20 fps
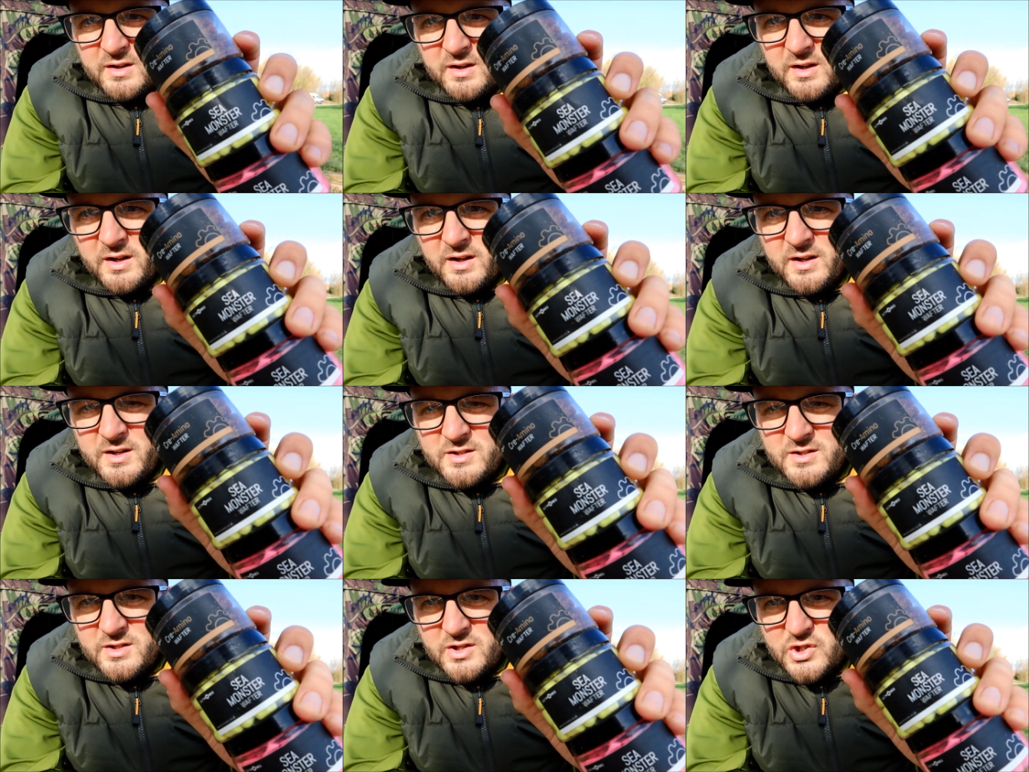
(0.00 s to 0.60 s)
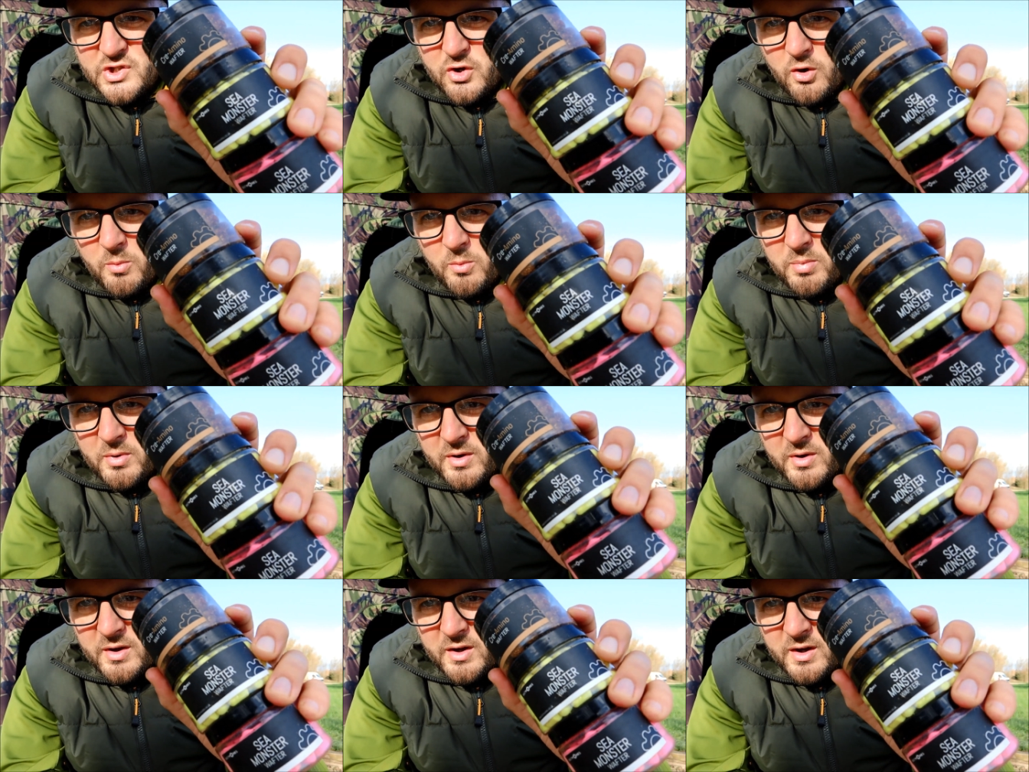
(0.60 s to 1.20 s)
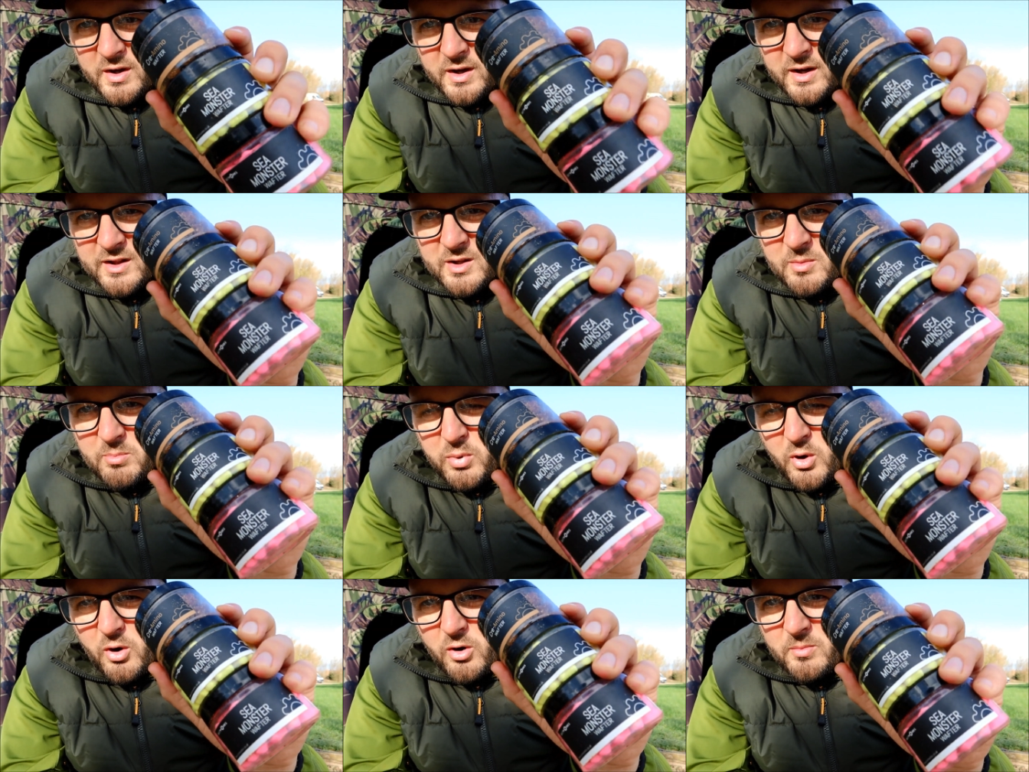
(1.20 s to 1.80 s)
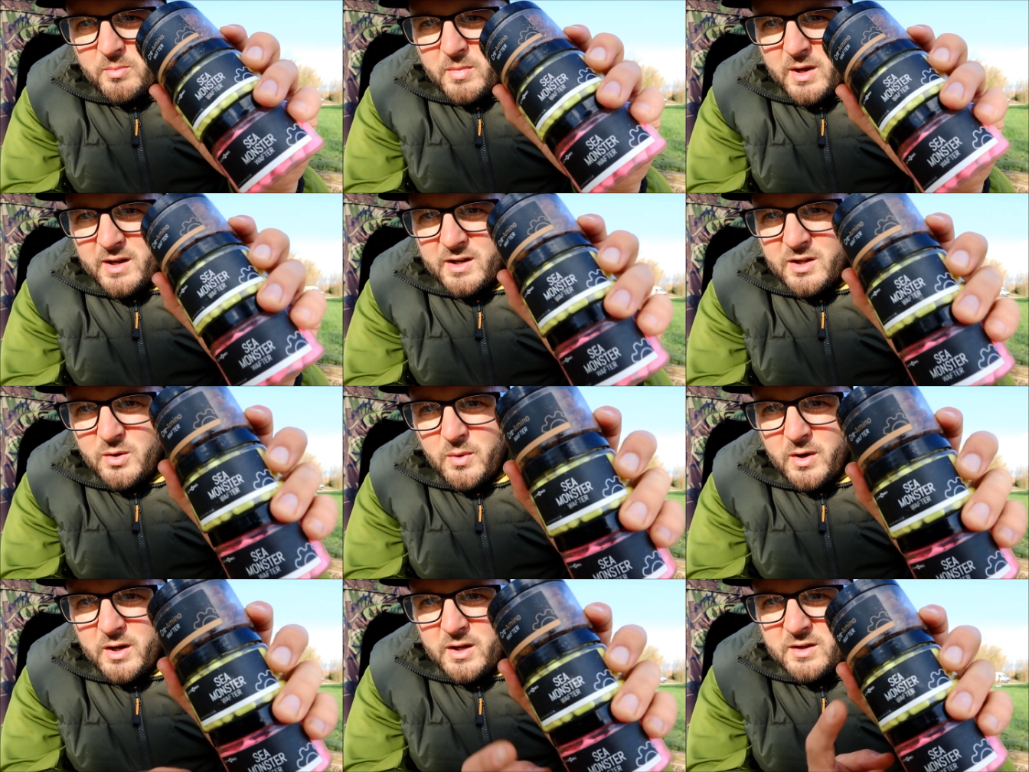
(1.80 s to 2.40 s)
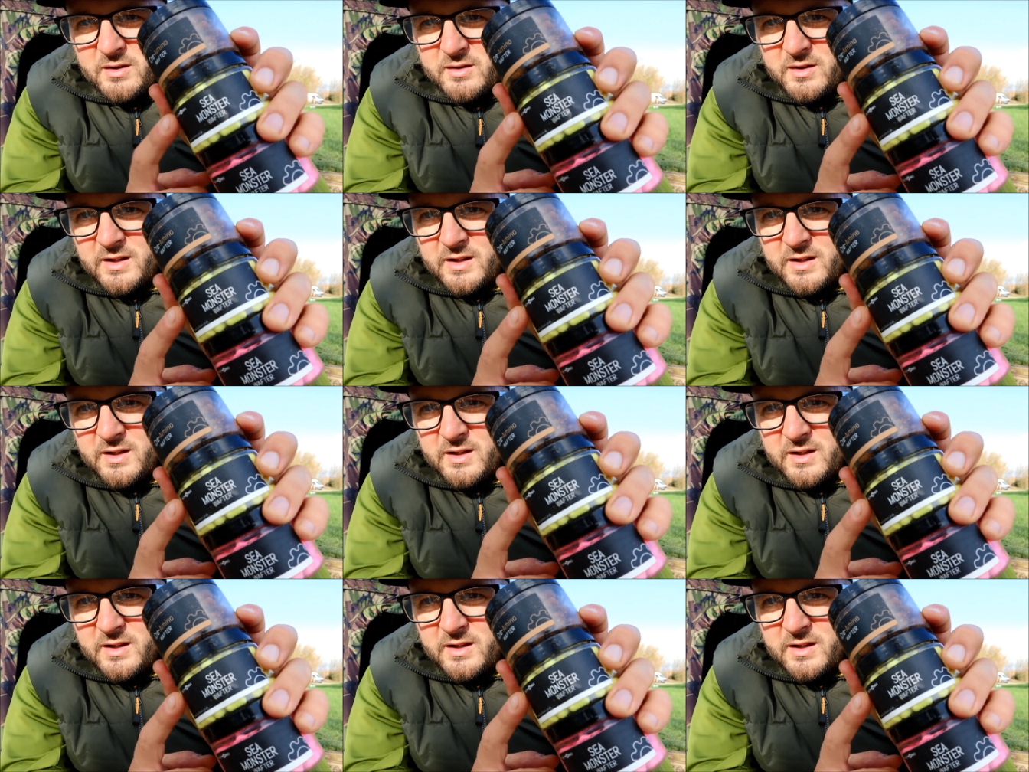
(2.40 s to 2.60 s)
at least the top and the bottom anyway.